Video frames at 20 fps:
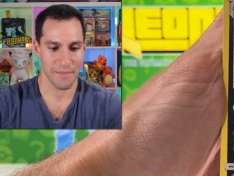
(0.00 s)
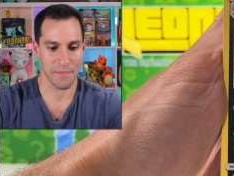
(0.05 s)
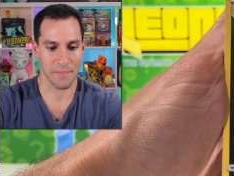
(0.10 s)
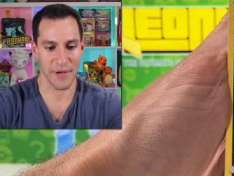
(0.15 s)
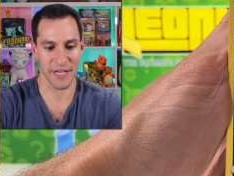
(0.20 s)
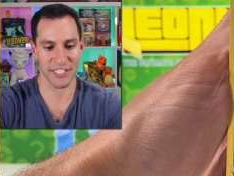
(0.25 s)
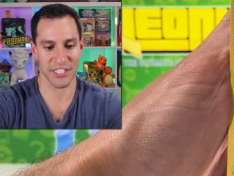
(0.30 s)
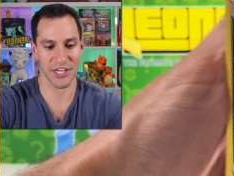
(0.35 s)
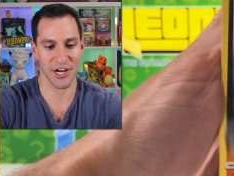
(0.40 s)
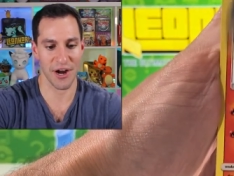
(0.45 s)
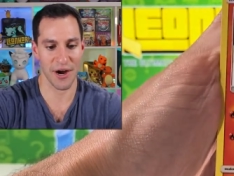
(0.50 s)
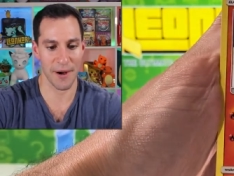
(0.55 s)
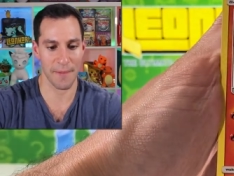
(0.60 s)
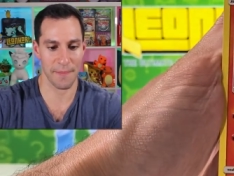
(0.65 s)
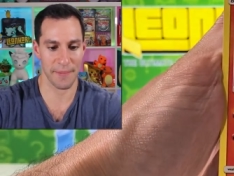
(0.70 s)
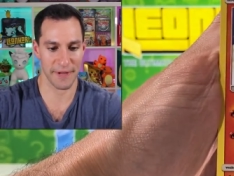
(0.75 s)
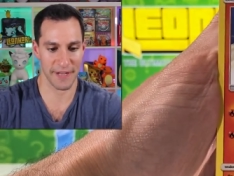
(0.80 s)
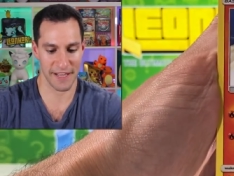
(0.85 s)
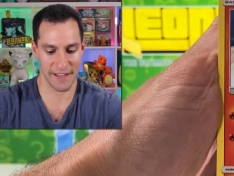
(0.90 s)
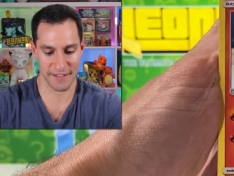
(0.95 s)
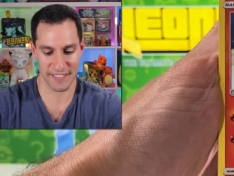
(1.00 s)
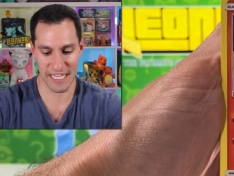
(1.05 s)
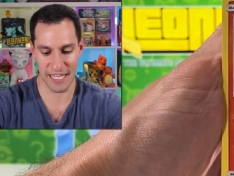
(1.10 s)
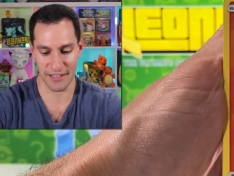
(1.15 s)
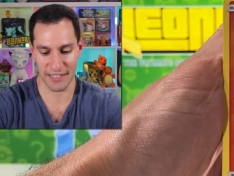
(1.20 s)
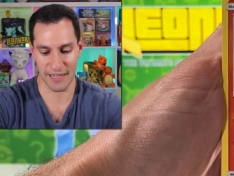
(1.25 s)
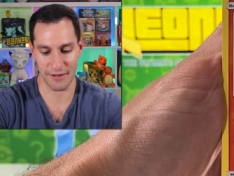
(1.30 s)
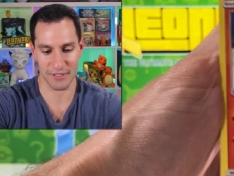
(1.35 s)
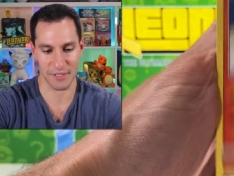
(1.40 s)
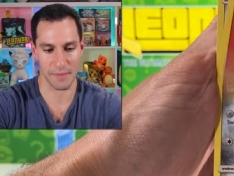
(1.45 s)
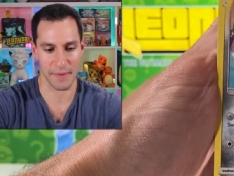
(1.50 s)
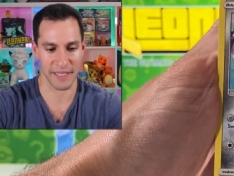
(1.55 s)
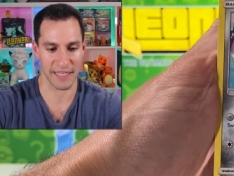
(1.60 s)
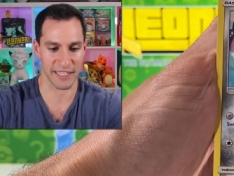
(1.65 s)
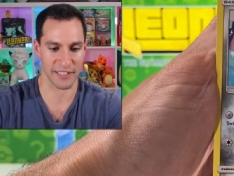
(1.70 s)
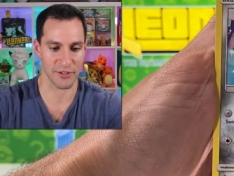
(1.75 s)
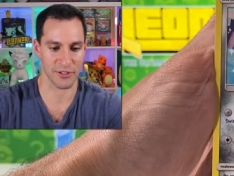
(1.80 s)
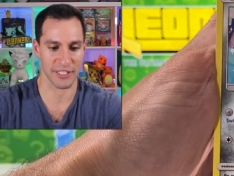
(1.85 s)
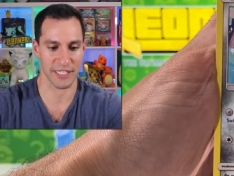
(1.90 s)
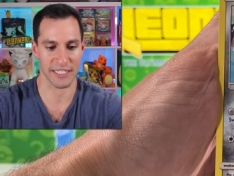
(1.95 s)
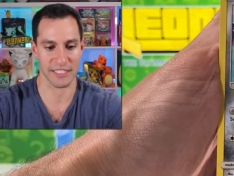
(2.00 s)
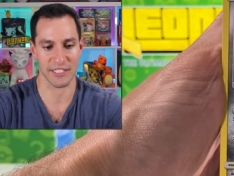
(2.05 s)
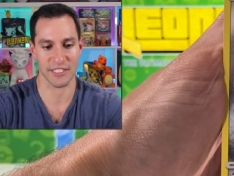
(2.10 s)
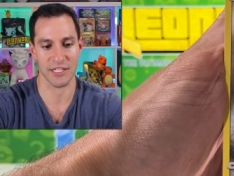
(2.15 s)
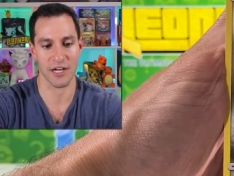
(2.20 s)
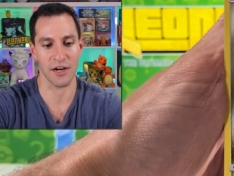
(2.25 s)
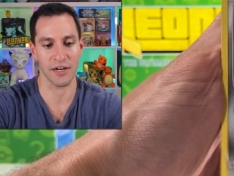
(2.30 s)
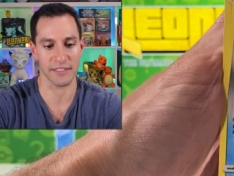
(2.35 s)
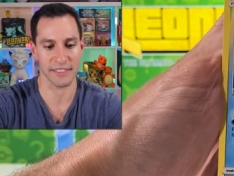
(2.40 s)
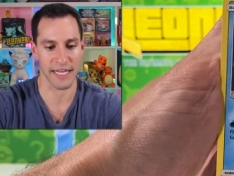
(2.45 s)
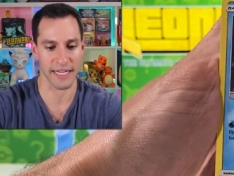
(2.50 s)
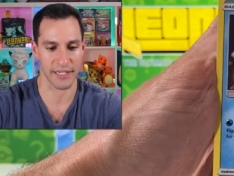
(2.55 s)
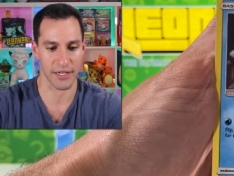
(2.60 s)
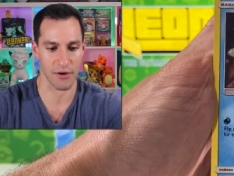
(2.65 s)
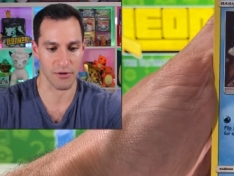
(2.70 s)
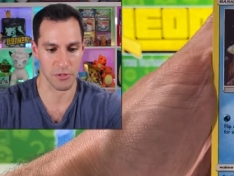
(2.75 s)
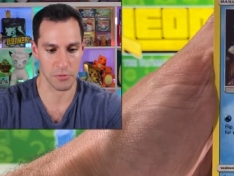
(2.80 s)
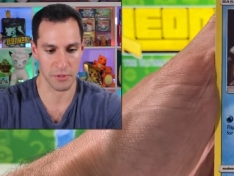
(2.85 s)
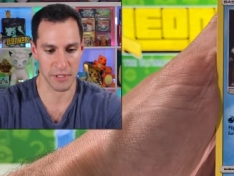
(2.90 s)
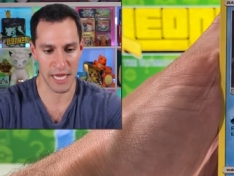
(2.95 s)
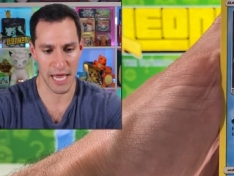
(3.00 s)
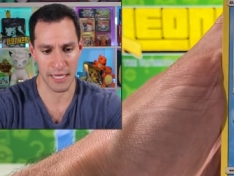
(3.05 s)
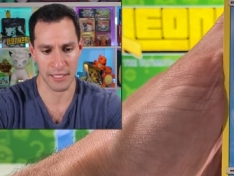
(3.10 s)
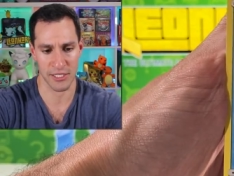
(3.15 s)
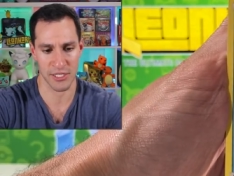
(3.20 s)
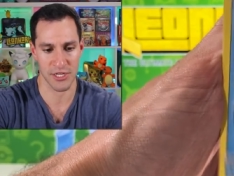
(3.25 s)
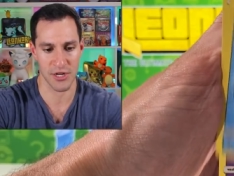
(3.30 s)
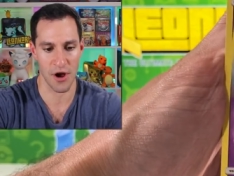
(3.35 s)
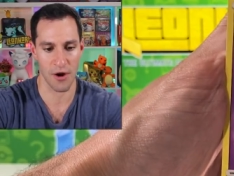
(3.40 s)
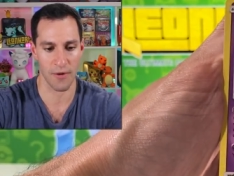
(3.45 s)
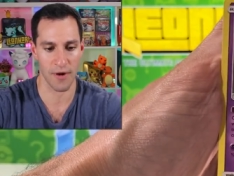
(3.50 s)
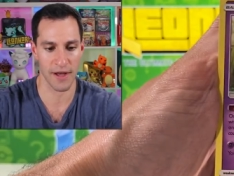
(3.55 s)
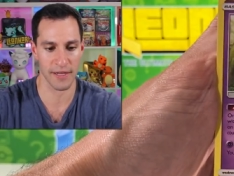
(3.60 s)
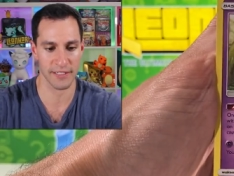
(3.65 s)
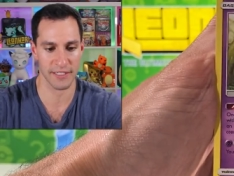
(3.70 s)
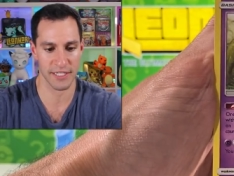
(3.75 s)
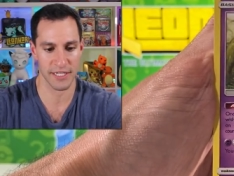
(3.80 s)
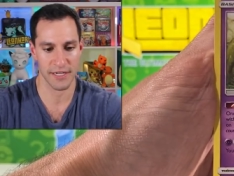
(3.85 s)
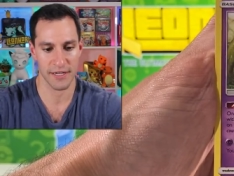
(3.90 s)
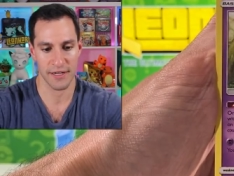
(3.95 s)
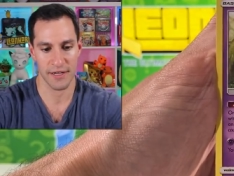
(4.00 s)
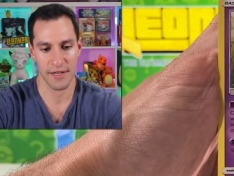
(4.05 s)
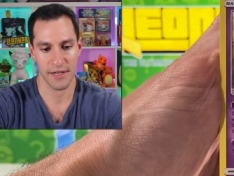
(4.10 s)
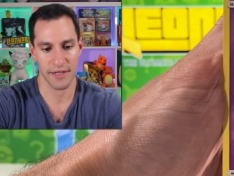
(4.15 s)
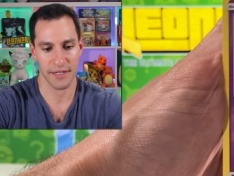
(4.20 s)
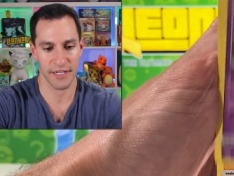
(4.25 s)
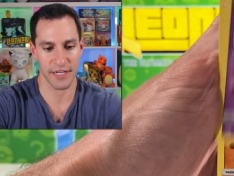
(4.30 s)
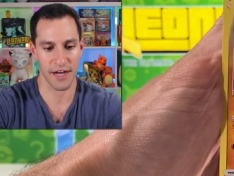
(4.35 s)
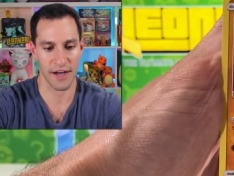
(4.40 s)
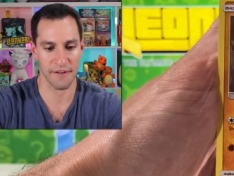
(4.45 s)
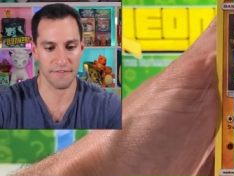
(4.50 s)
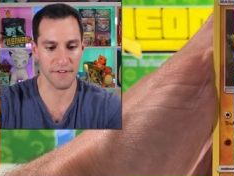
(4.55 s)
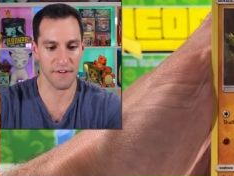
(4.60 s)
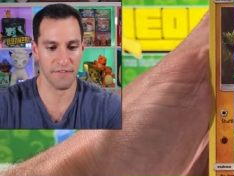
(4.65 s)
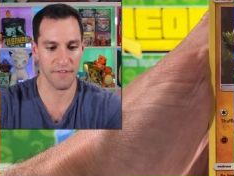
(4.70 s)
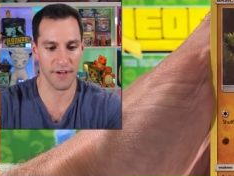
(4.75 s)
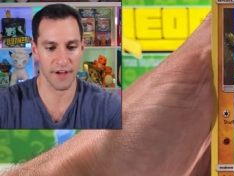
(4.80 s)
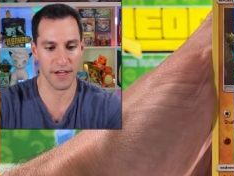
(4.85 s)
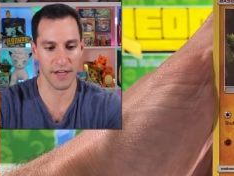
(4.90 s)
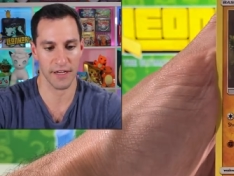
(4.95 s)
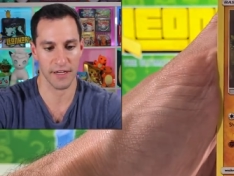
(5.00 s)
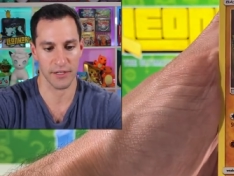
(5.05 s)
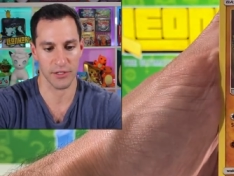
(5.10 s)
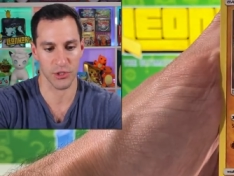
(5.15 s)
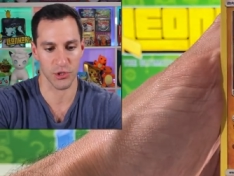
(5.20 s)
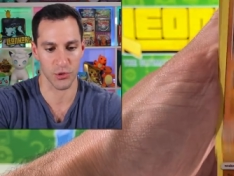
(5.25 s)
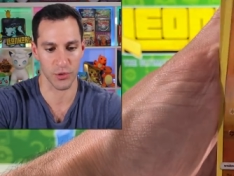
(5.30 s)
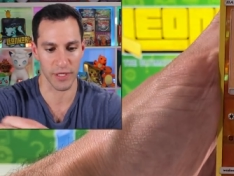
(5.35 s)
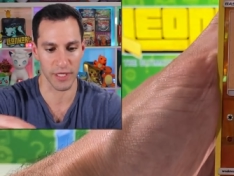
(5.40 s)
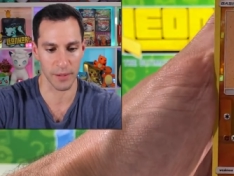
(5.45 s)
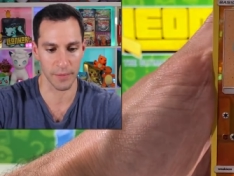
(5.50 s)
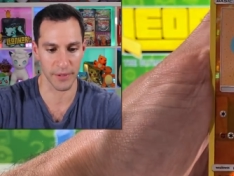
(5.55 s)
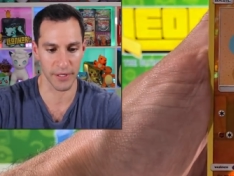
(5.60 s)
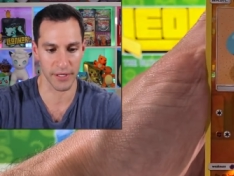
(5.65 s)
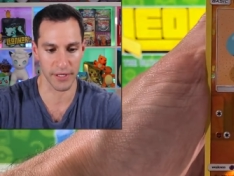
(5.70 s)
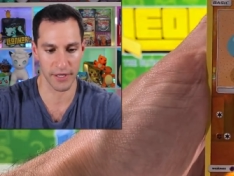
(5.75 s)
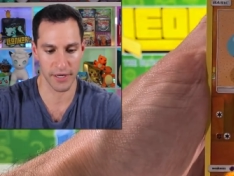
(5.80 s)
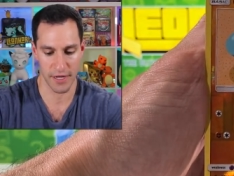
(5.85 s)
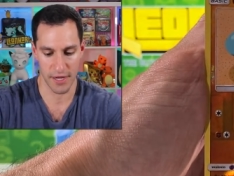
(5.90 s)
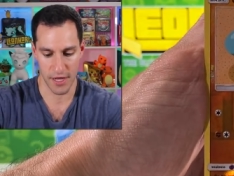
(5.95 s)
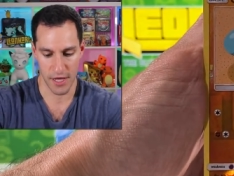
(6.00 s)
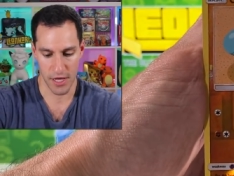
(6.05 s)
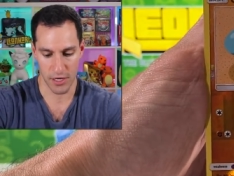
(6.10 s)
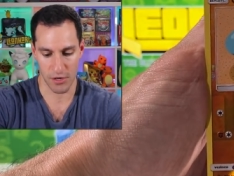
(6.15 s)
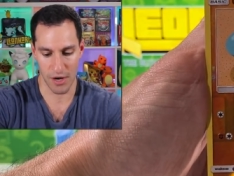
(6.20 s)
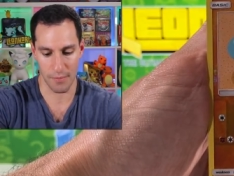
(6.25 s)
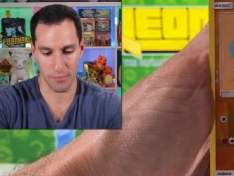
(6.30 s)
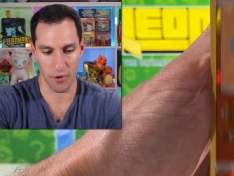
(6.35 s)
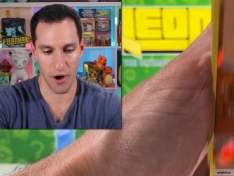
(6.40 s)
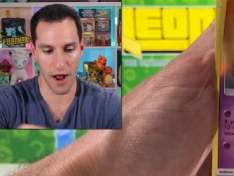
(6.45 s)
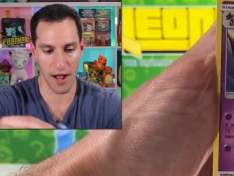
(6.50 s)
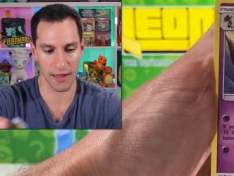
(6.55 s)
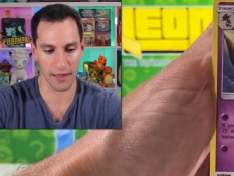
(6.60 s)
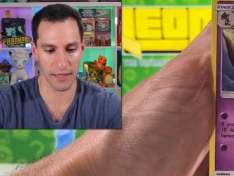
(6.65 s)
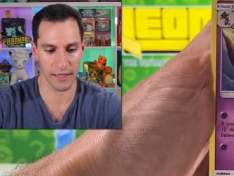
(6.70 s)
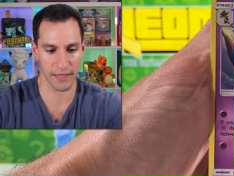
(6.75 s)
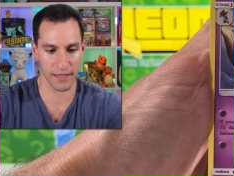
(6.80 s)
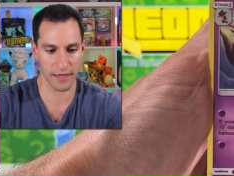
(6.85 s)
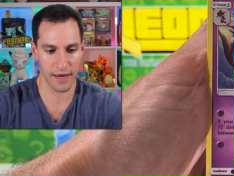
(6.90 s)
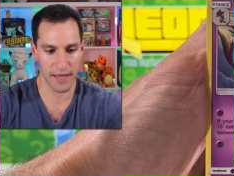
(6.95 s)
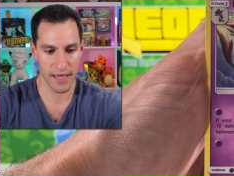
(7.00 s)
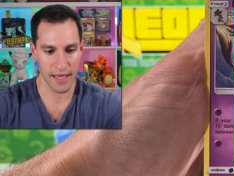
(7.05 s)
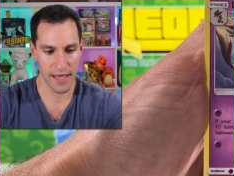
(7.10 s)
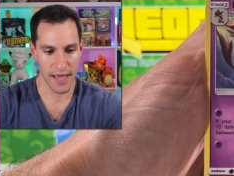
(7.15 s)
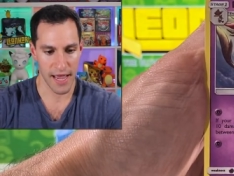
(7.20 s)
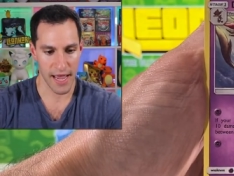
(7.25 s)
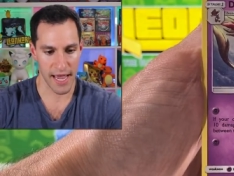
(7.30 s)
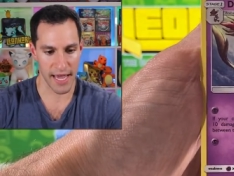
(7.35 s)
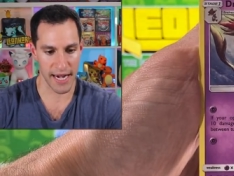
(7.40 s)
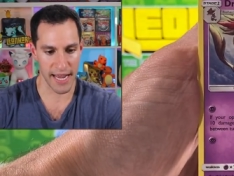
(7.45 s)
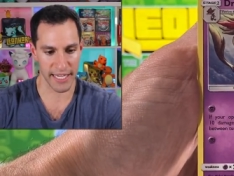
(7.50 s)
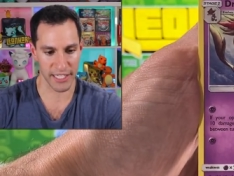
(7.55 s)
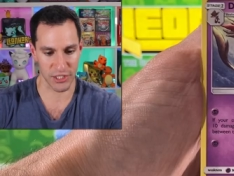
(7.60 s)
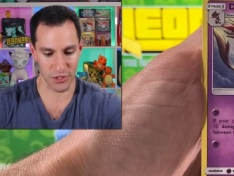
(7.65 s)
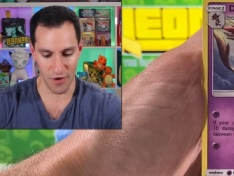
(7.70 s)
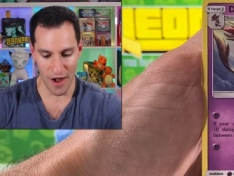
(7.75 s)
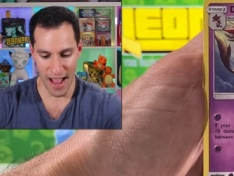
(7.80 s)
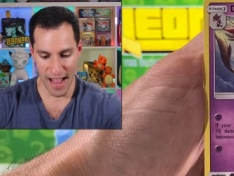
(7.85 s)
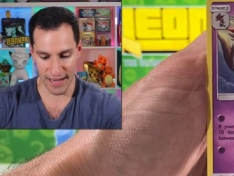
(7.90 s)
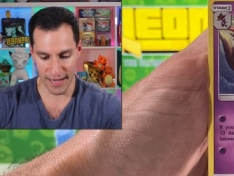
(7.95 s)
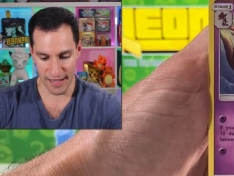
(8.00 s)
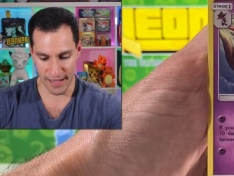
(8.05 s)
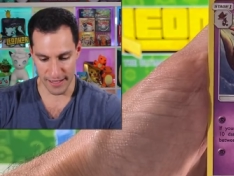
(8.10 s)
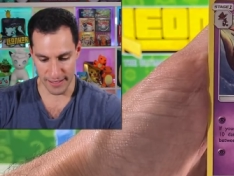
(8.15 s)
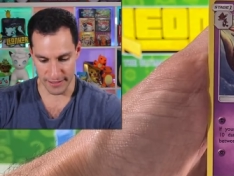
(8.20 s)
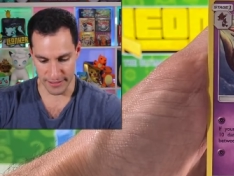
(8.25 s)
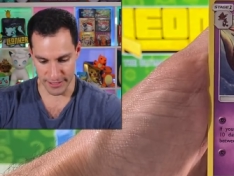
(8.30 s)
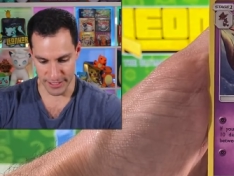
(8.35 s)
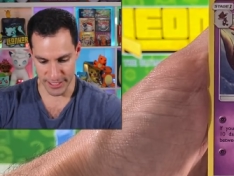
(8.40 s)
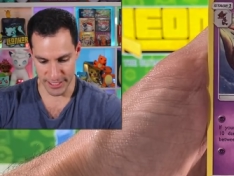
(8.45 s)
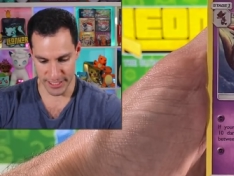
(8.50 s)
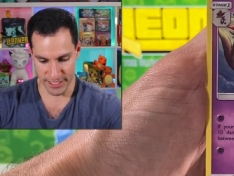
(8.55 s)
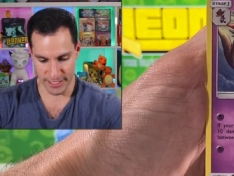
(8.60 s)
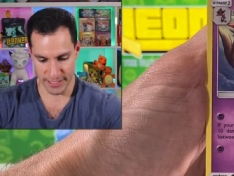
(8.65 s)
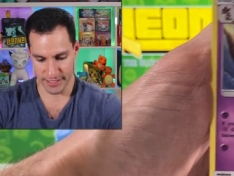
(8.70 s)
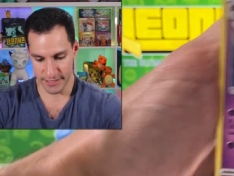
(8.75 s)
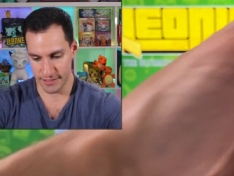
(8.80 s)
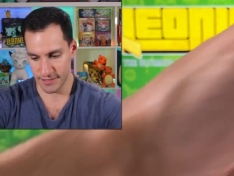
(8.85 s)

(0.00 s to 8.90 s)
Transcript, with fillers: Bisharp. I sound like I was a, like there's like a song that goes with that. Snorunt, Coffife, Drillbur, Crabrawler, and a Dragalge.